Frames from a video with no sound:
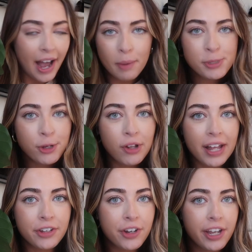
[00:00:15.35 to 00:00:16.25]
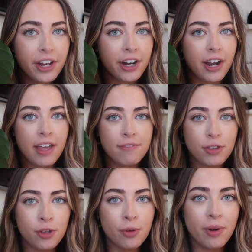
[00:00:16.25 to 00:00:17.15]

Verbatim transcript: I'm so glad you're here. If you